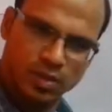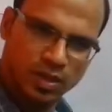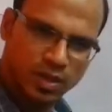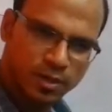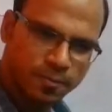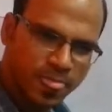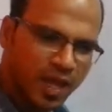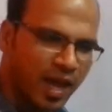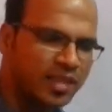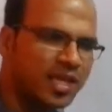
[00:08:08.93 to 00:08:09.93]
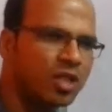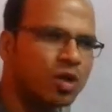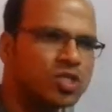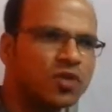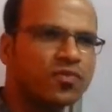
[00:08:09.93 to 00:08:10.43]
Clear? And there are
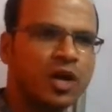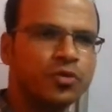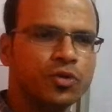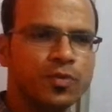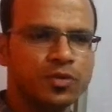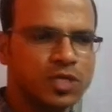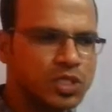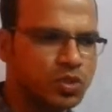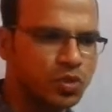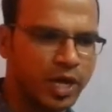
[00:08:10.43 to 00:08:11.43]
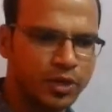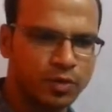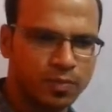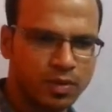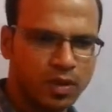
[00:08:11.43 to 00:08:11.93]
lots of contributors to
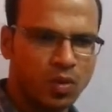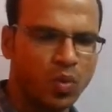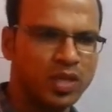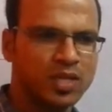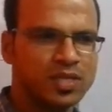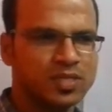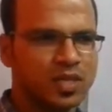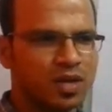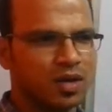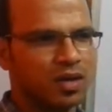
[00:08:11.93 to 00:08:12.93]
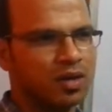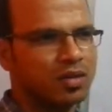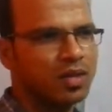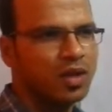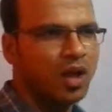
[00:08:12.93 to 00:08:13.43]
Hadoop. One is uh, uh,
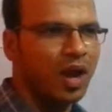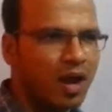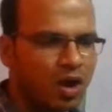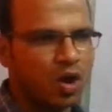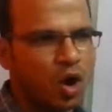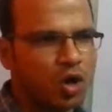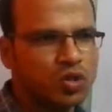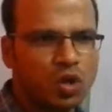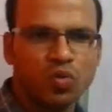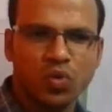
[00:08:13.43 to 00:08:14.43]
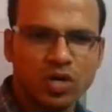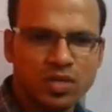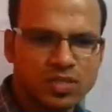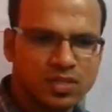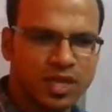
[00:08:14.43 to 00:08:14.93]

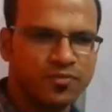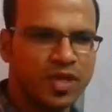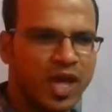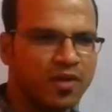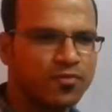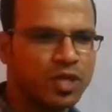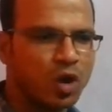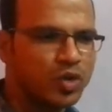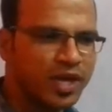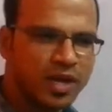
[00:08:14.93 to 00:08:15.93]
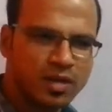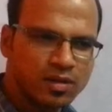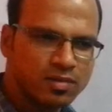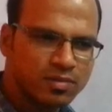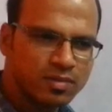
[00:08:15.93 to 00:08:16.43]
Hortonworks, then we have Cloudera
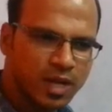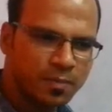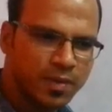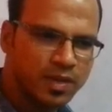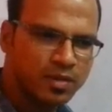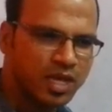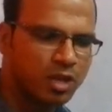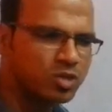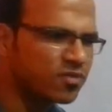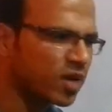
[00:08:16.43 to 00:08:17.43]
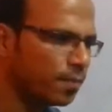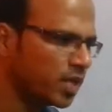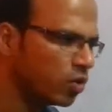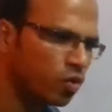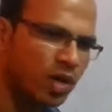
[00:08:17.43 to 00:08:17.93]
company. There are lots of
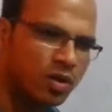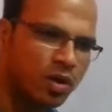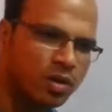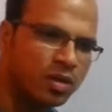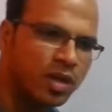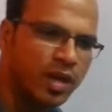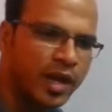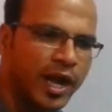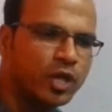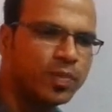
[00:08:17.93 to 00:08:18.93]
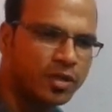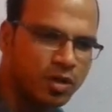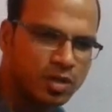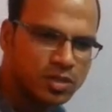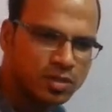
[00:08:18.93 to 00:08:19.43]
companies who work on Hadoop
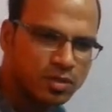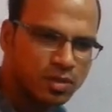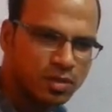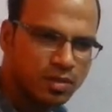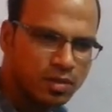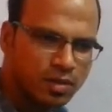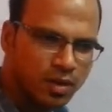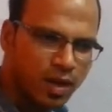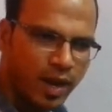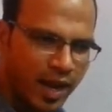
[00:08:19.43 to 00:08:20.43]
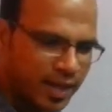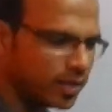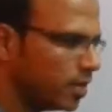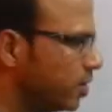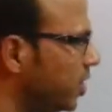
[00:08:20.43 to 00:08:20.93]
technology and
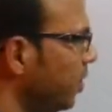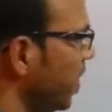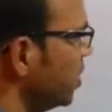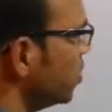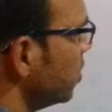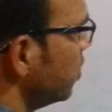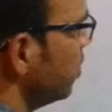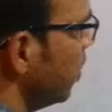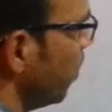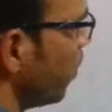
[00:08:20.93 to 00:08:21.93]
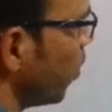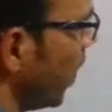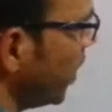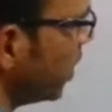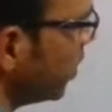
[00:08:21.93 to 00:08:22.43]
the major provider